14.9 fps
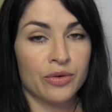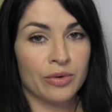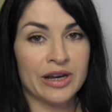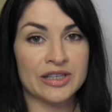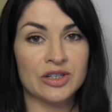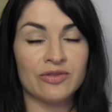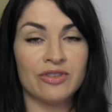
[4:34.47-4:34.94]
The
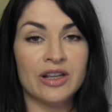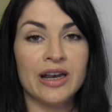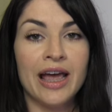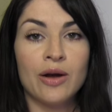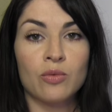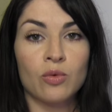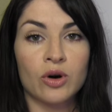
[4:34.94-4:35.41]
rest of the
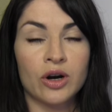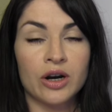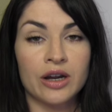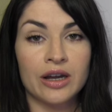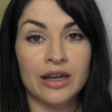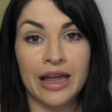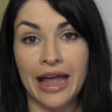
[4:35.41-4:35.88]

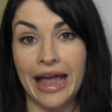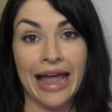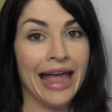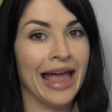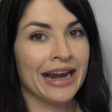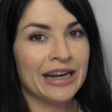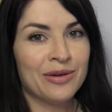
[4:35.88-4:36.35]
network,
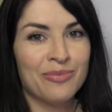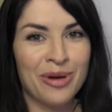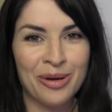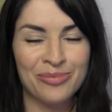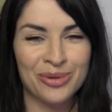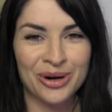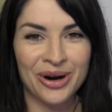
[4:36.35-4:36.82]
any
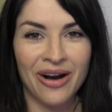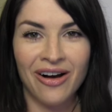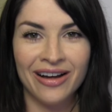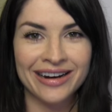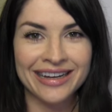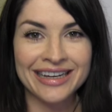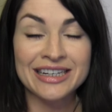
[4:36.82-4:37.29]
member
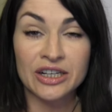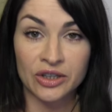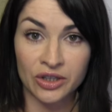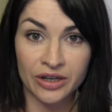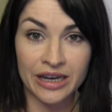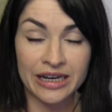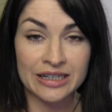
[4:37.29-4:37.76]
on it
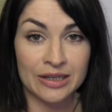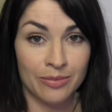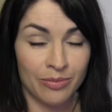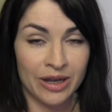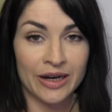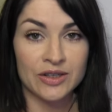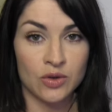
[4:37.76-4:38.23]
looking to
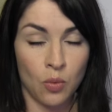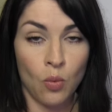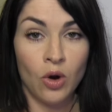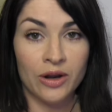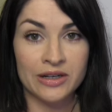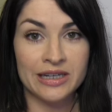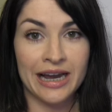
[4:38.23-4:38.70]
mix
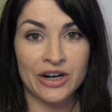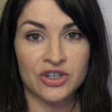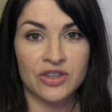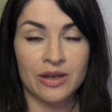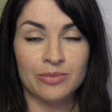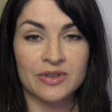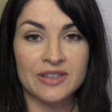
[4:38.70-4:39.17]
one
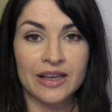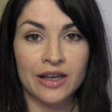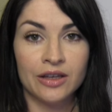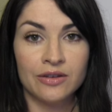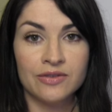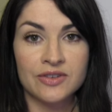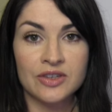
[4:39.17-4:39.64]
dash
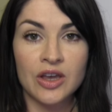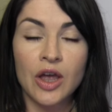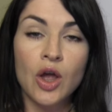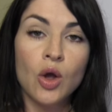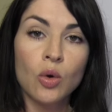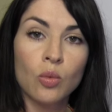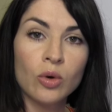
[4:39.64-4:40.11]
themselves,
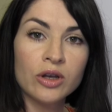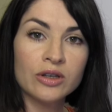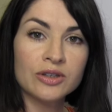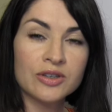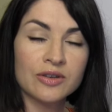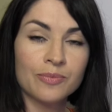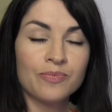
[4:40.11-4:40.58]

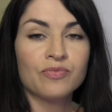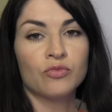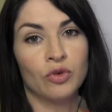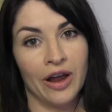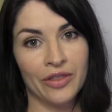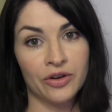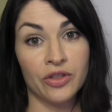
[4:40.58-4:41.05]
will,
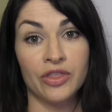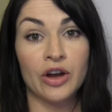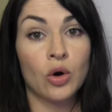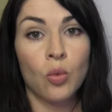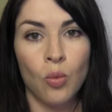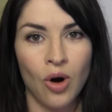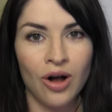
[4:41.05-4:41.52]
rather
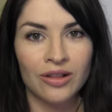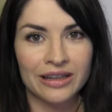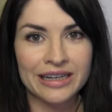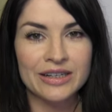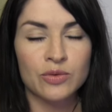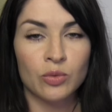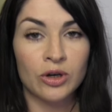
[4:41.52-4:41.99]
their
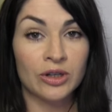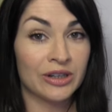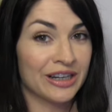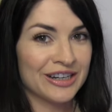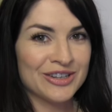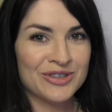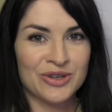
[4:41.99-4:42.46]
wallet will
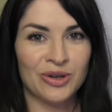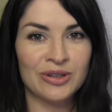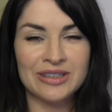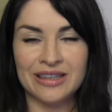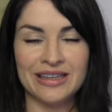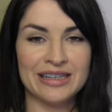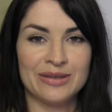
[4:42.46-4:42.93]

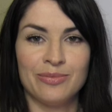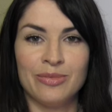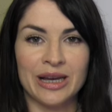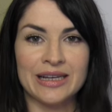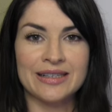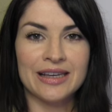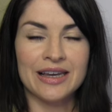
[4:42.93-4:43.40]
consult this
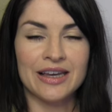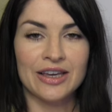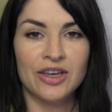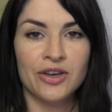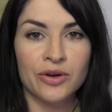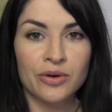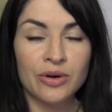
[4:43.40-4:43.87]
mixing
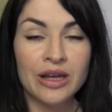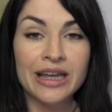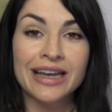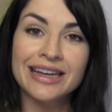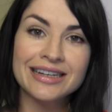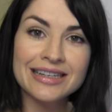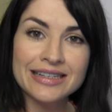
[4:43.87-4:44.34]
queue
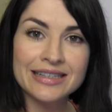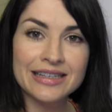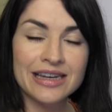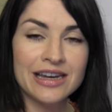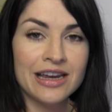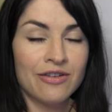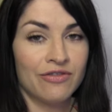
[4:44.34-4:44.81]
to
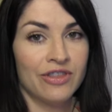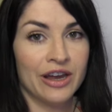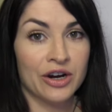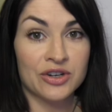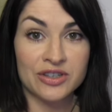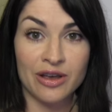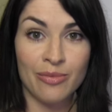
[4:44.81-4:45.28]
see if
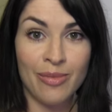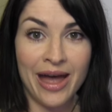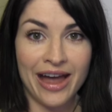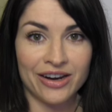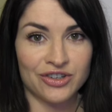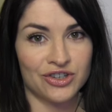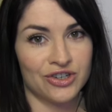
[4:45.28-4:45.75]
there's a
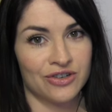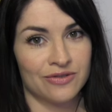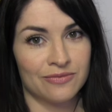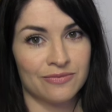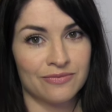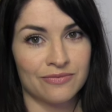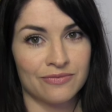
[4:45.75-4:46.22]
match.